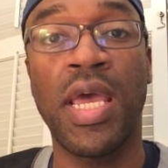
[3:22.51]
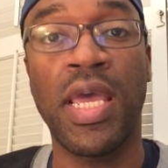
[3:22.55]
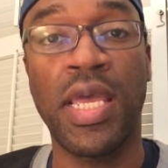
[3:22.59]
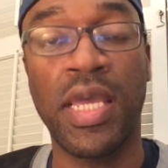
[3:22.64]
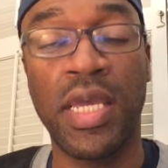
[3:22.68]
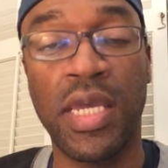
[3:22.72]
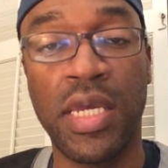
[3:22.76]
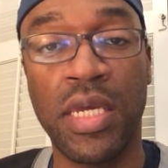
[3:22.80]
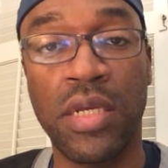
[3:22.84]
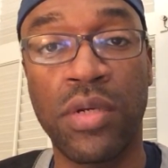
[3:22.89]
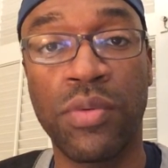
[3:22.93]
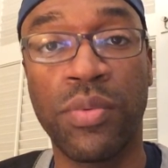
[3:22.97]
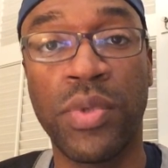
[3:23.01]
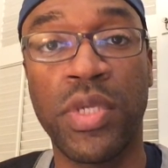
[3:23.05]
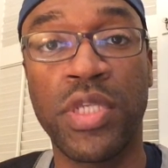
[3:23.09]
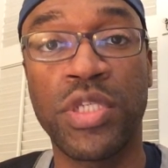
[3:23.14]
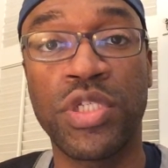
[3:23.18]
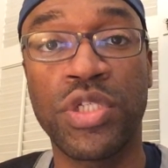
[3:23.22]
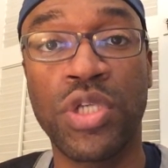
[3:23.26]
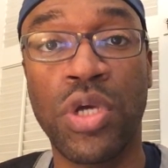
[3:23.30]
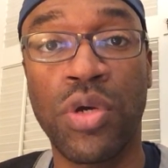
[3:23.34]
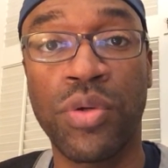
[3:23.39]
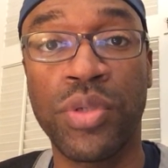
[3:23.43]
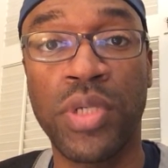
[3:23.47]
and with
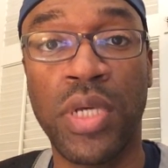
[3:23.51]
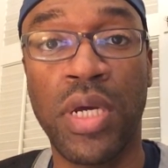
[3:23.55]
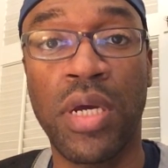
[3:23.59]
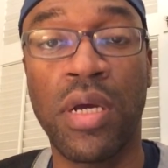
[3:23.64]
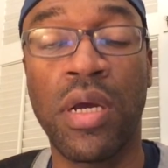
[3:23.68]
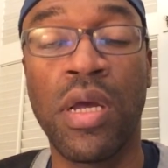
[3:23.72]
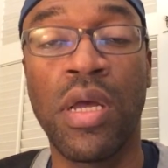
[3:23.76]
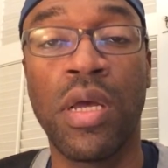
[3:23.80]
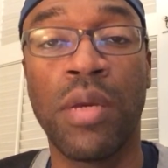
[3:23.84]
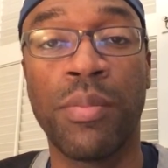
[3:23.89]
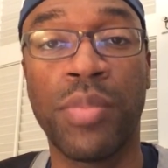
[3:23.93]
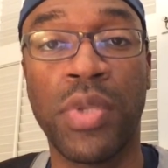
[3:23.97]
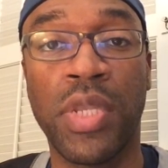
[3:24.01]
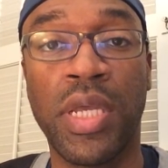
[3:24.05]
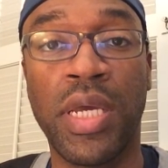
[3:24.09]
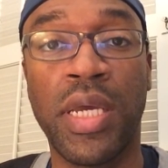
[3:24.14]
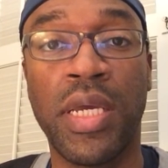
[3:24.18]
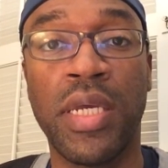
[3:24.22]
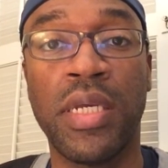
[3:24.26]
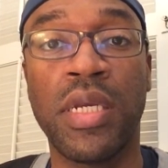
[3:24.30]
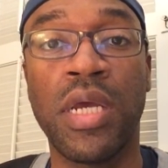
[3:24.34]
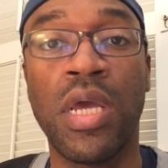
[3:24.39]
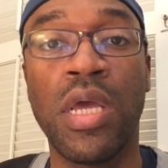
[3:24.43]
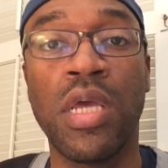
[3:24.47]
Sonya
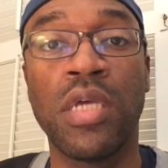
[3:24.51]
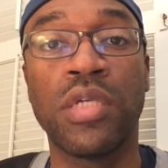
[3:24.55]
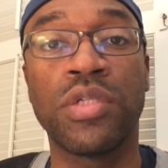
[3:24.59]
Blade.